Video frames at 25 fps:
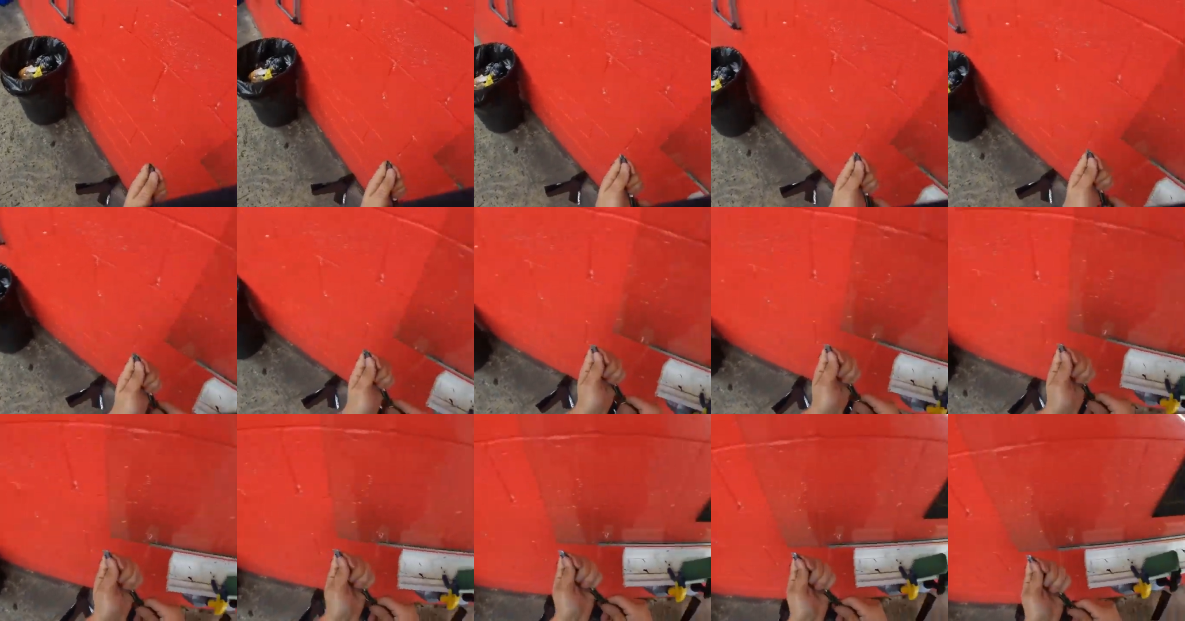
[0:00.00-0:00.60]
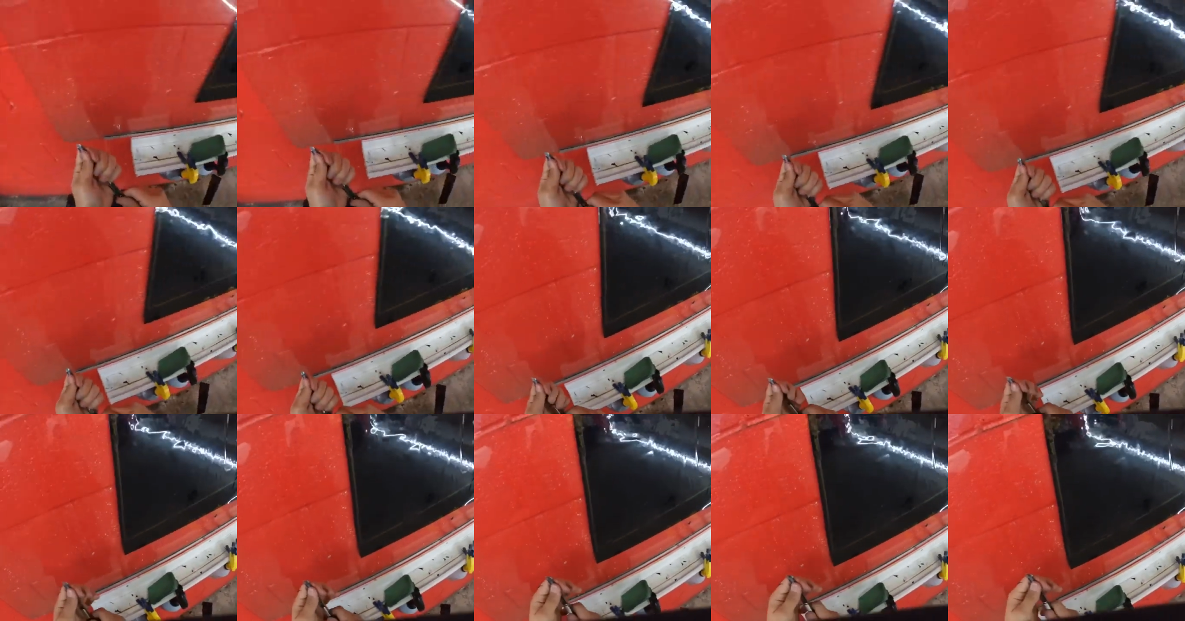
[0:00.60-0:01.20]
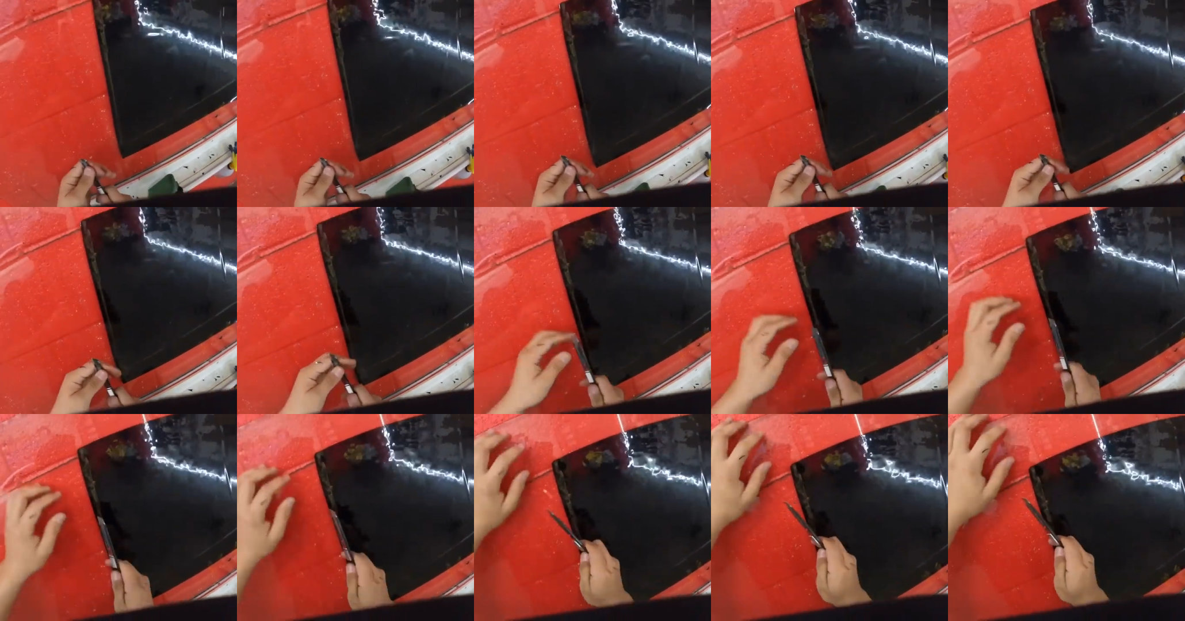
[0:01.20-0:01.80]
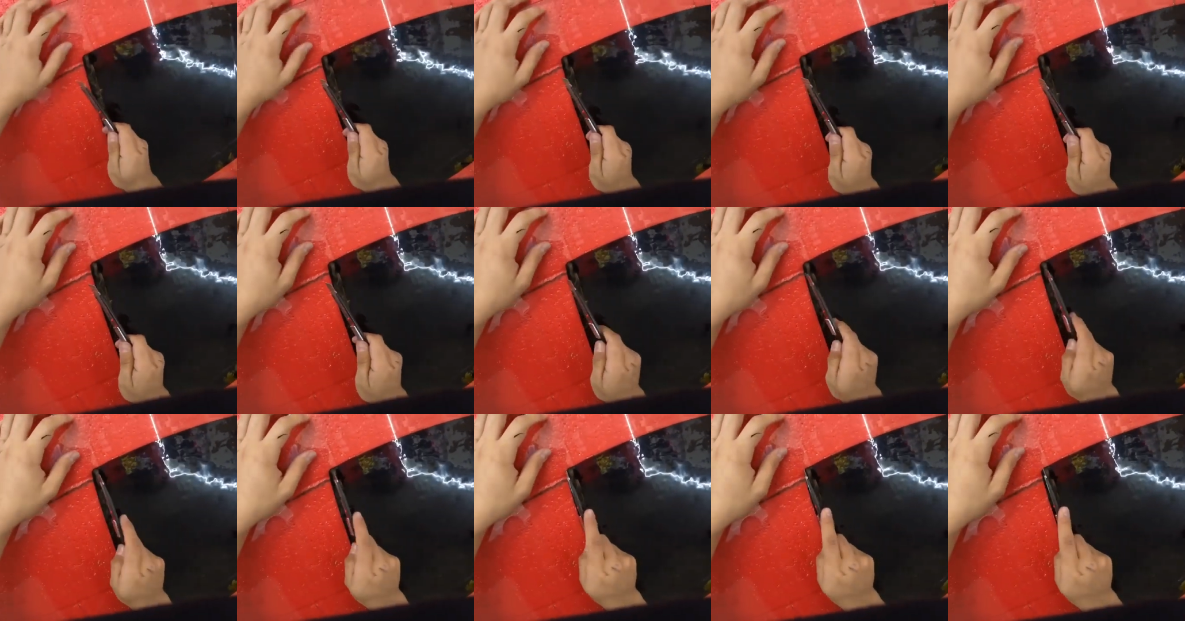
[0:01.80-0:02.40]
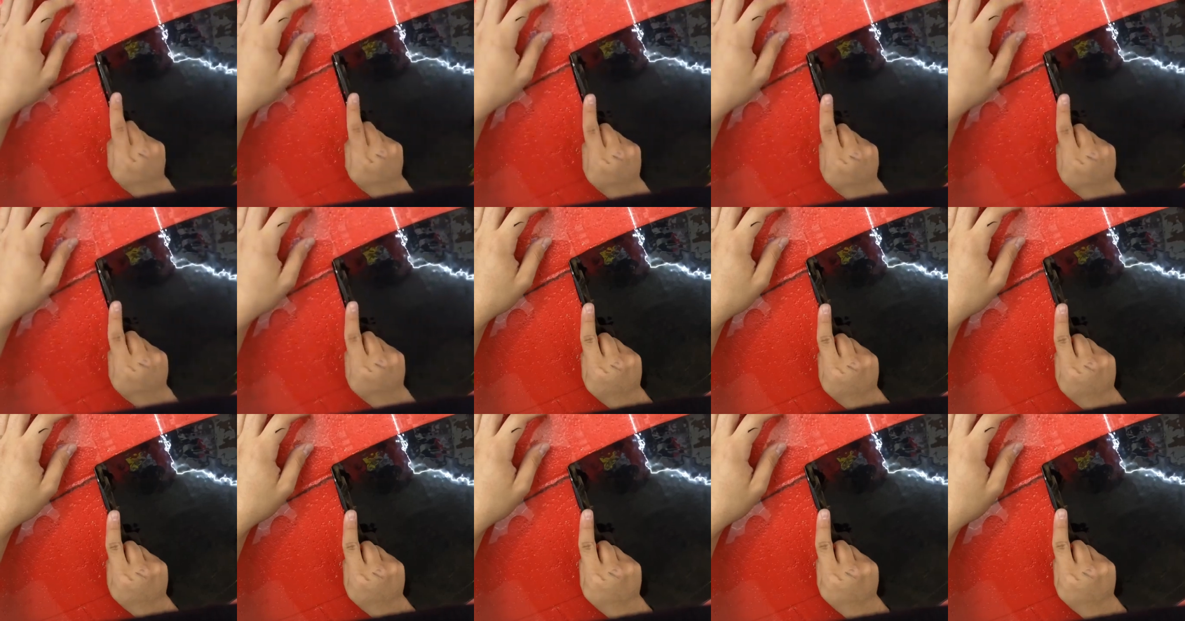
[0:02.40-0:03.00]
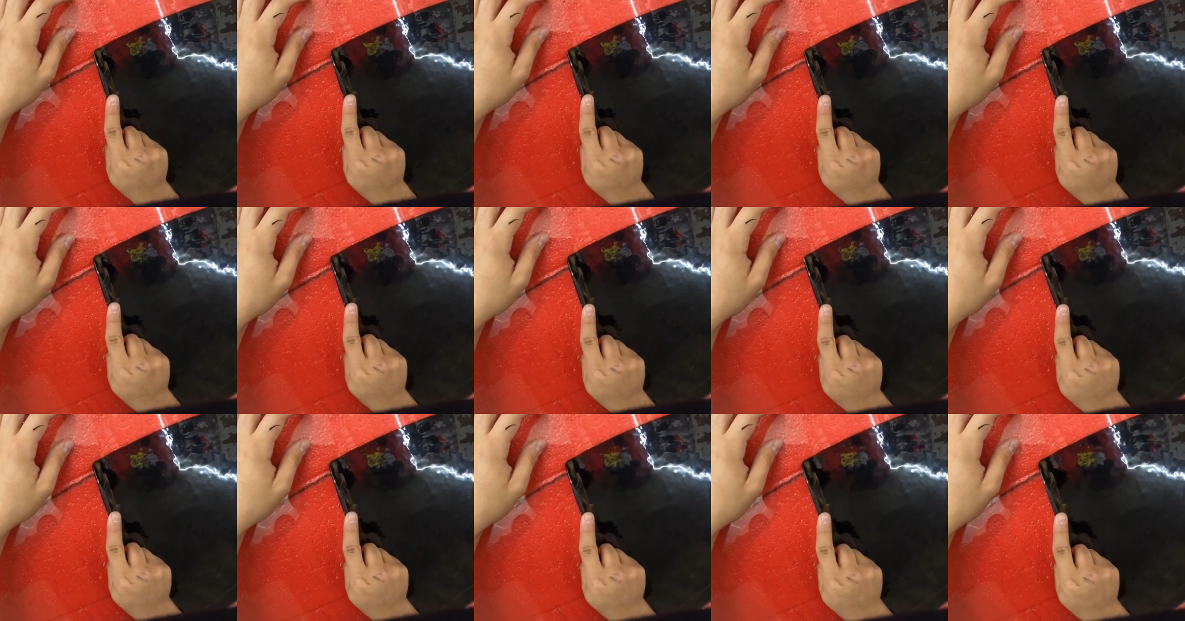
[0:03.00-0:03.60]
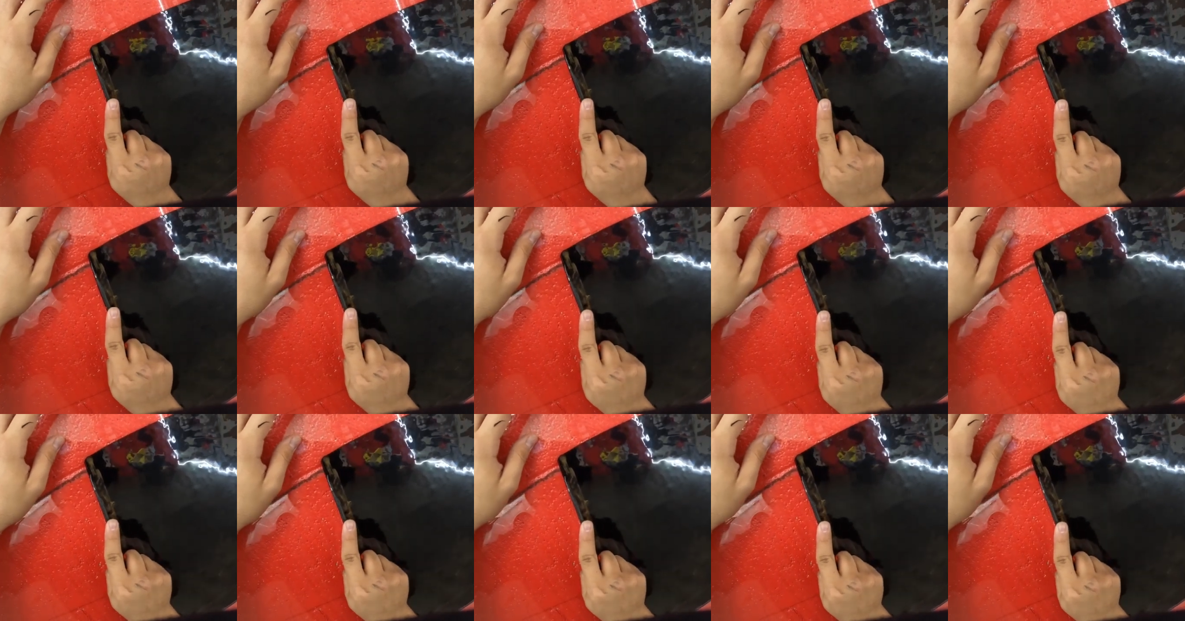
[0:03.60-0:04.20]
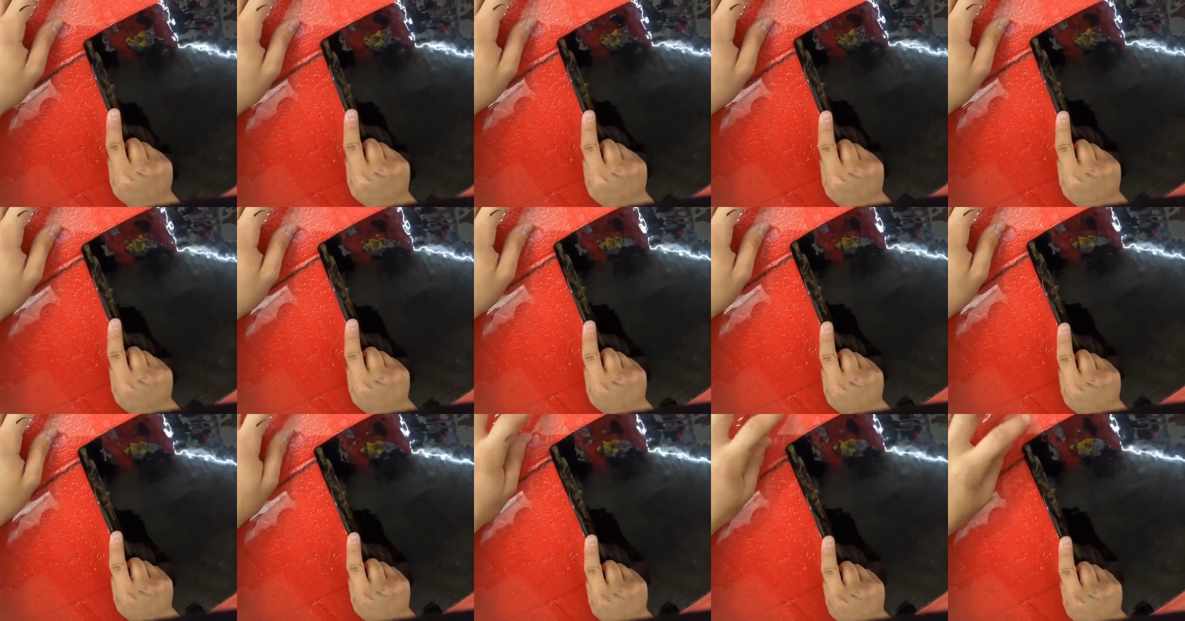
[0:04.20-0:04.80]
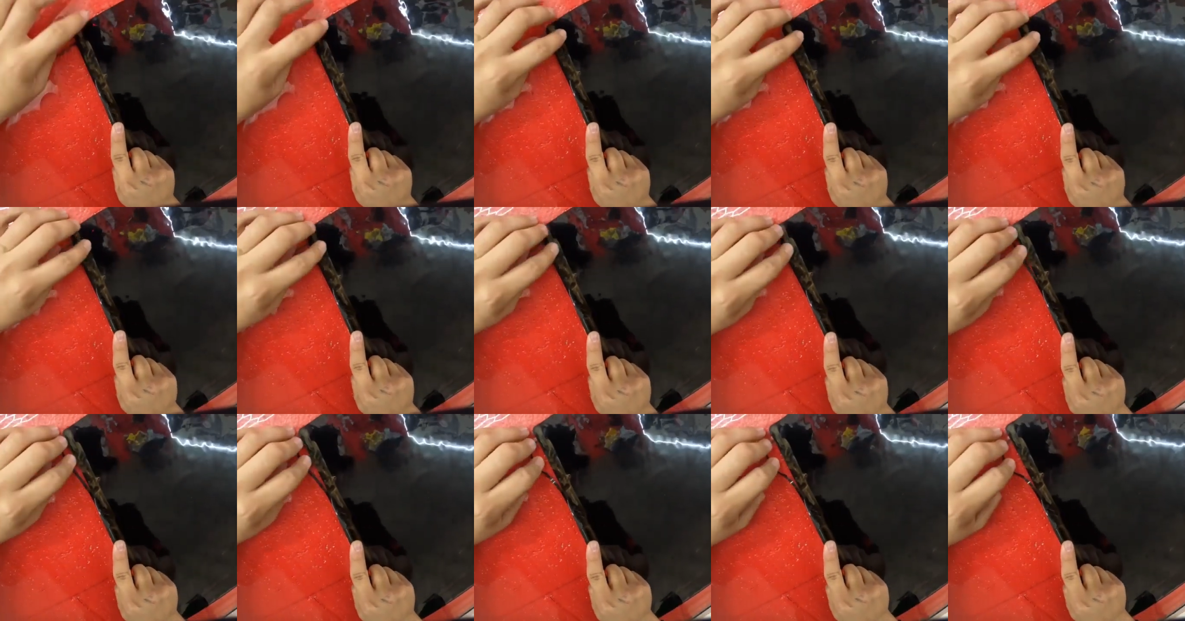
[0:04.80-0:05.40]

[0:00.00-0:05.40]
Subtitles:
No face is visible, so there are no lips to read.